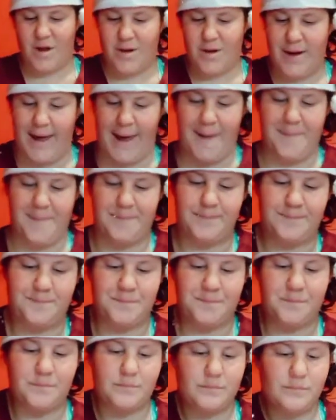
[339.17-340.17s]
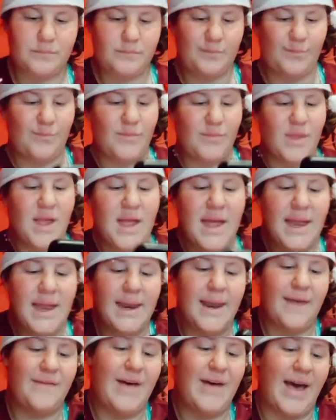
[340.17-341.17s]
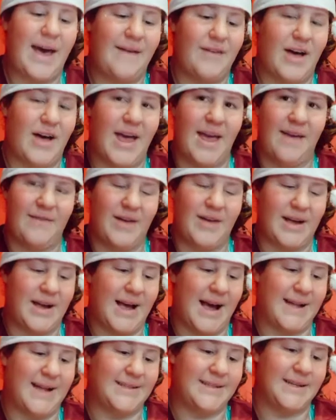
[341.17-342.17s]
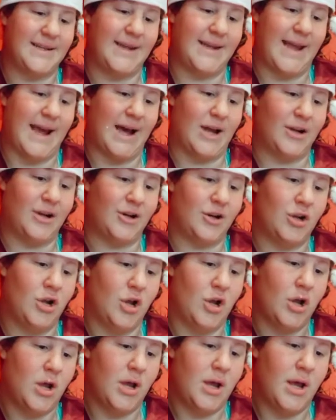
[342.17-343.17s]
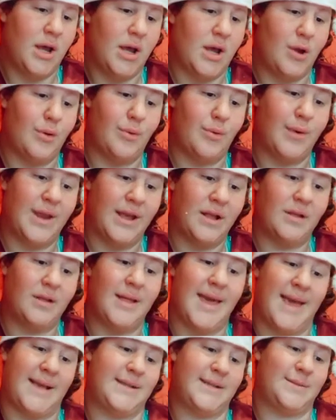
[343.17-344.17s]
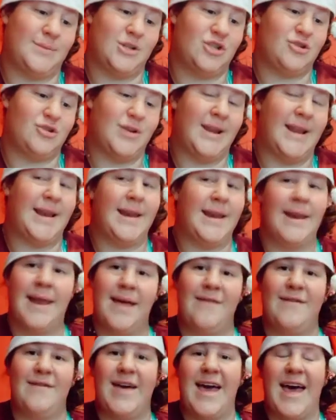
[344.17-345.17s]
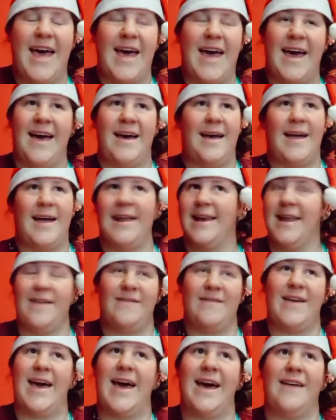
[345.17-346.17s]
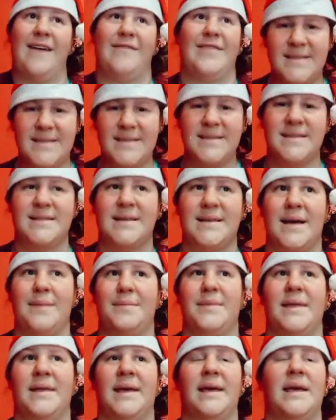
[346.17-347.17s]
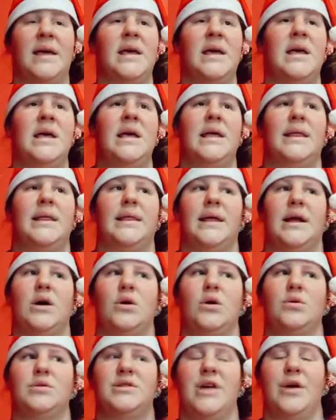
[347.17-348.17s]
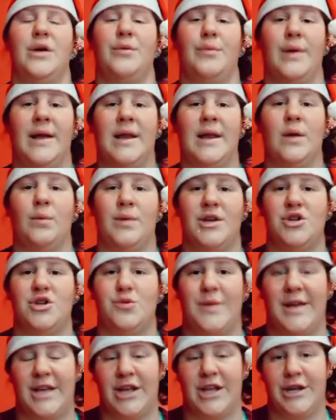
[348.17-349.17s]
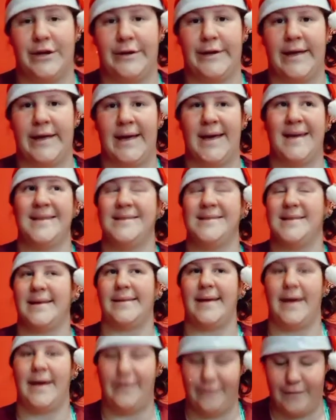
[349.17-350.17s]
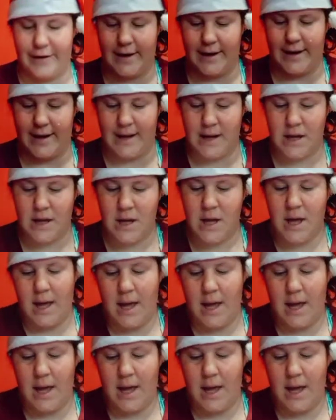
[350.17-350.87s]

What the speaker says: Okay. Never have I ever cut down a real Xmas tree. I never have. This is something that I also really wish we could do here in South Africa,